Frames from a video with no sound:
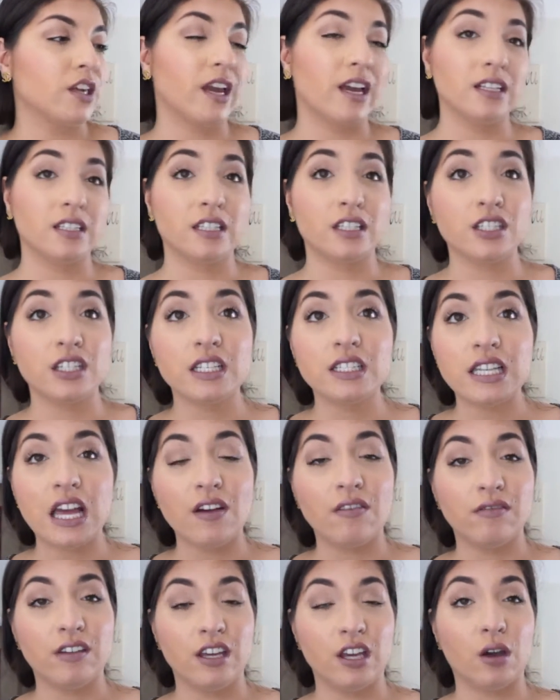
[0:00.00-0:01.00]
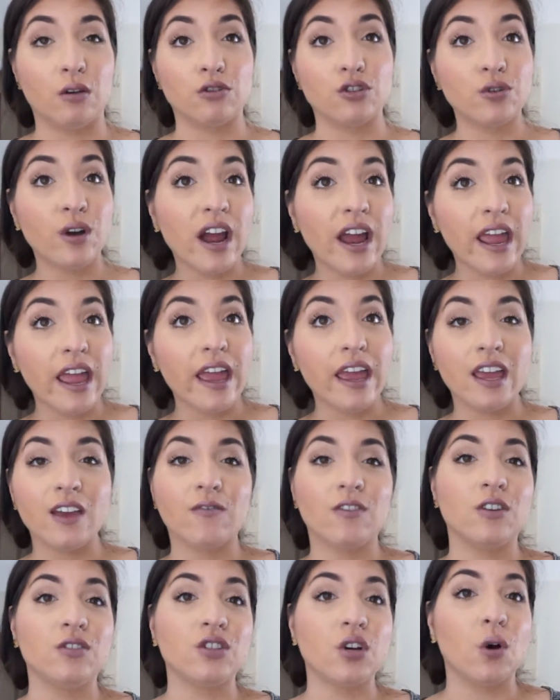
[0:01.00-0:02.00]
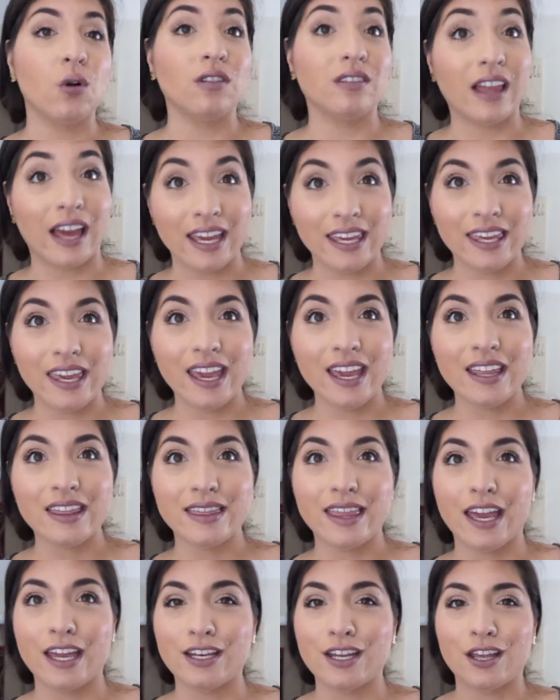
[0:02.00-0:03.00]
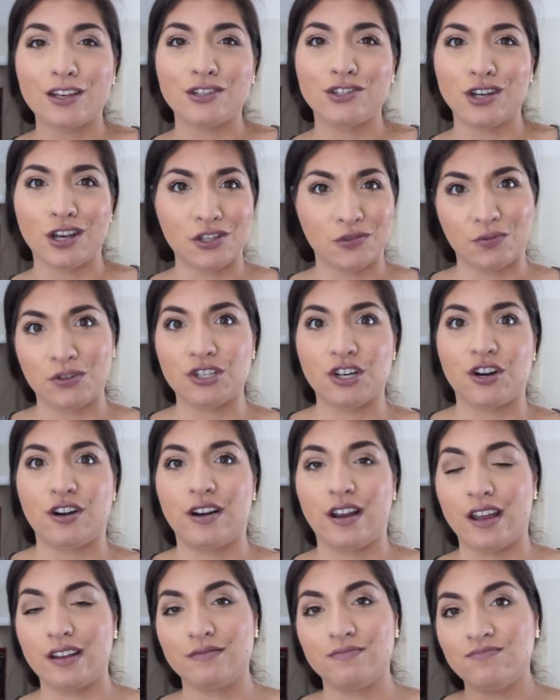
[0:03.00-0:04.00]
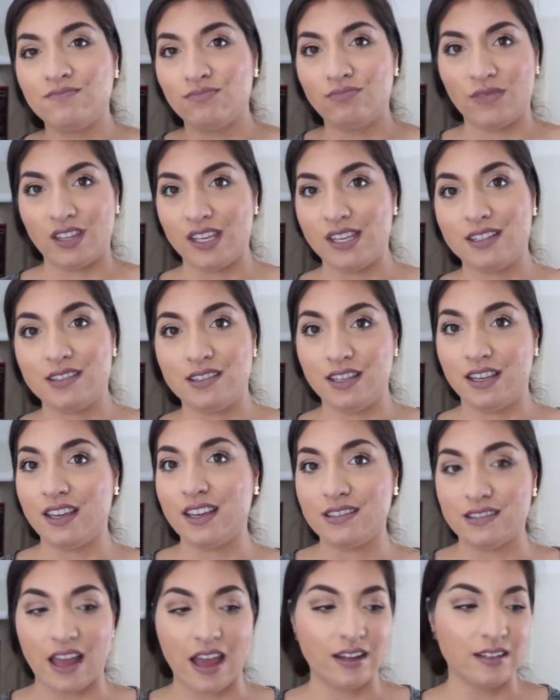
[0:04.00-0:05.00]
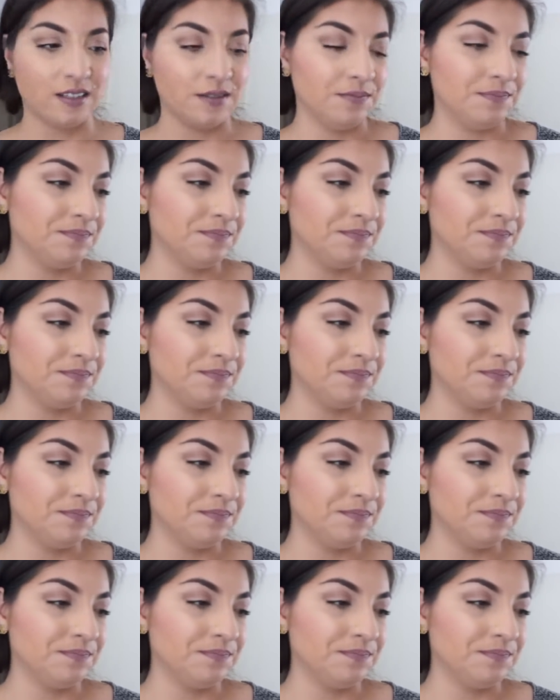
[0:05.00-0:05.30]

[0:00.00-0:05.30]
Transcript: You guys can just definitely go try it. If you don't like it, then just return it. Easy as that.